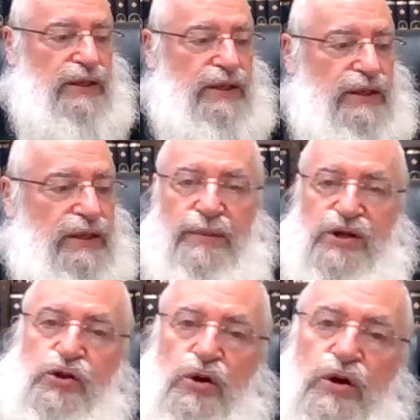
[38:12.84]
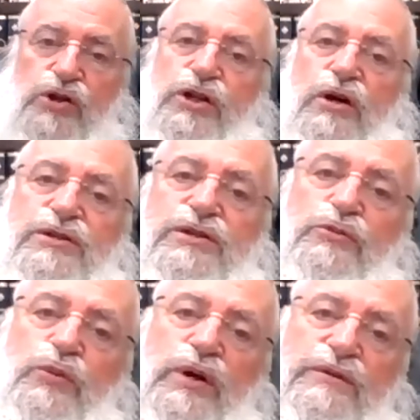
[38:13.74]
So the Mashal Shitose in
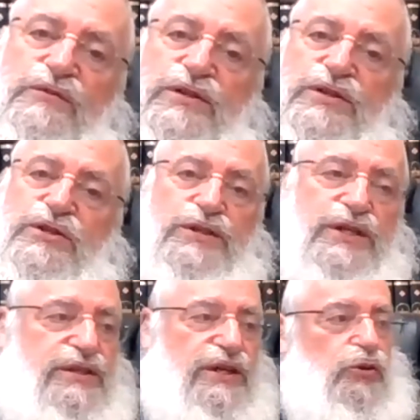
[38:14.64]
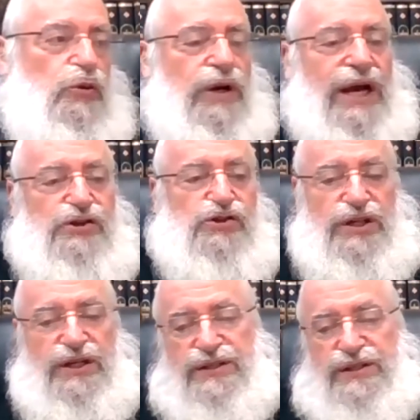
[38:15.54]
3 different sources and 2
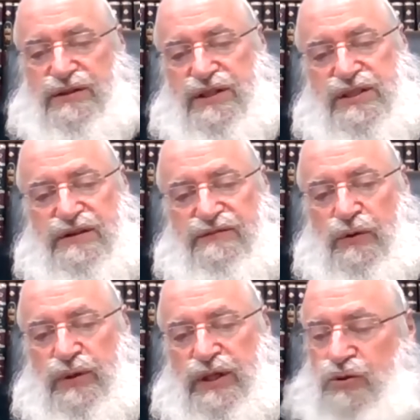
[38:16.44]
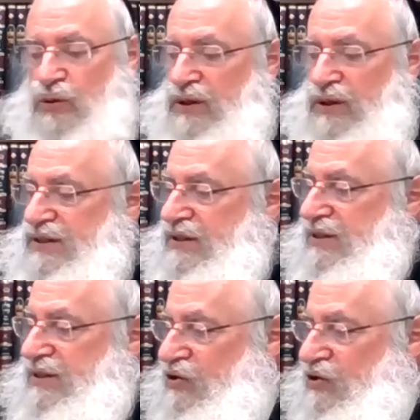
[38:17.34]
Rashis, and this is a very interesting
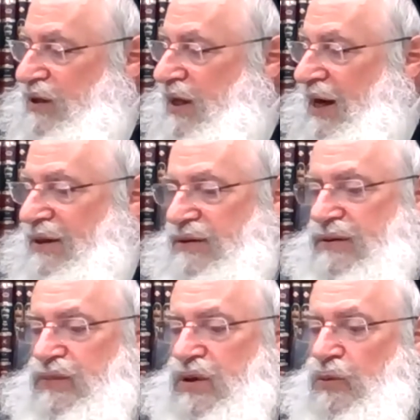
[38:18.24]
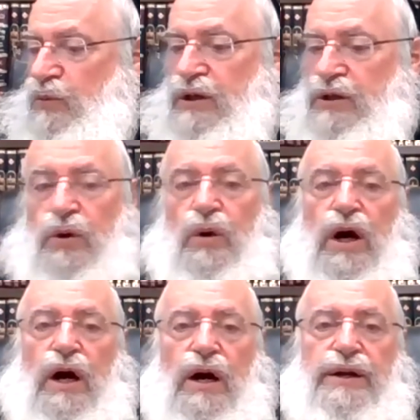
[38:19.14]
discussion, and we could go
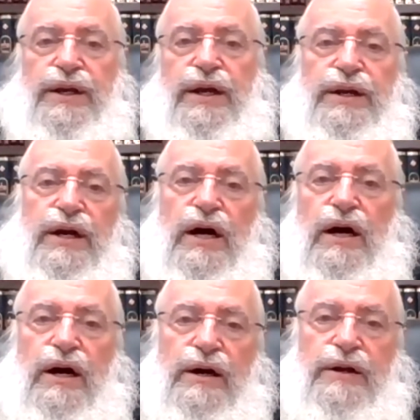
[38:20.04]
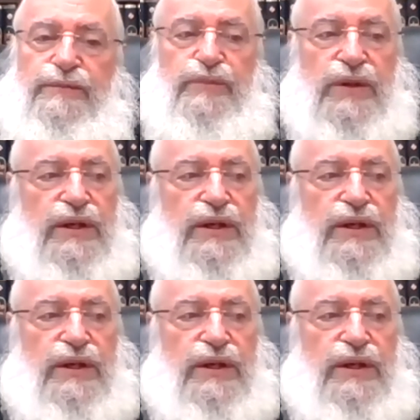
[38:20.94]
on and on.